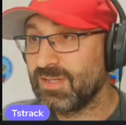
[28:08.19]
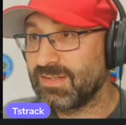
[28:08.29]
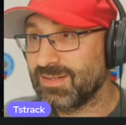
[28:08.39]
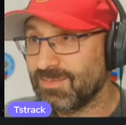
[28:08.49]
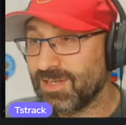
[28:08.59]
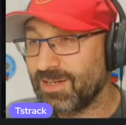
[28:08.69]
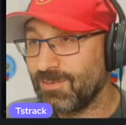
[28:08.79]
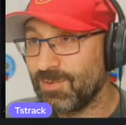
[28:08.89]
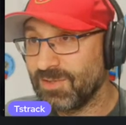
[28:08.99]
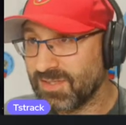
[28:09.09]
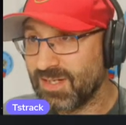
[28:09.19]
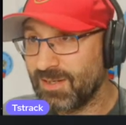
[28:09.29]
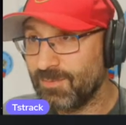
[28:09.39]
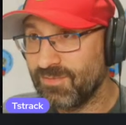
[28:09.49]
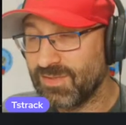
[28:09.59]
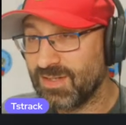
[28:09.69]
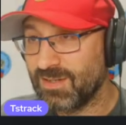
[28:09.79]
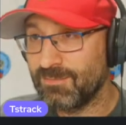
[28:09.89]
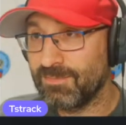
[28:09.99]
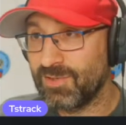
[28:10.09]
It seems like he will stay with the
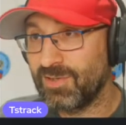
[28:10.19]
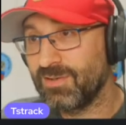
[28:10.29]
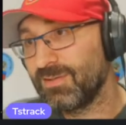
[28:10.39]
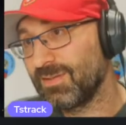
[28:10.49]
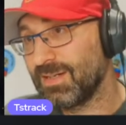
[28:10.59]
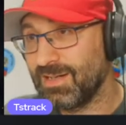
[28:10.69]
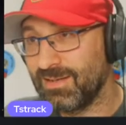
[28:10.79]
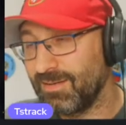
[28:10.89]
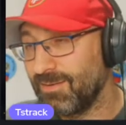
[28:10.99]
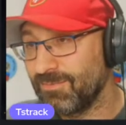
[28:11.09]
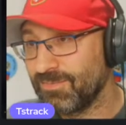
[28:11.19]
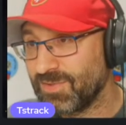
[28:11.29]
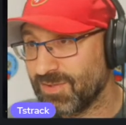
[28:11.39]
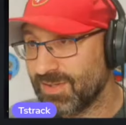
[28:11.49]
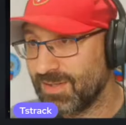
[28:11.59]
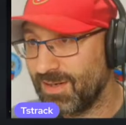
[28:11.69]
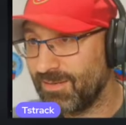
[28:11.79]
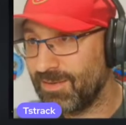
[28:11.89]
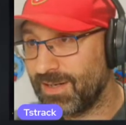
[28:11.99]
team, but I don't know.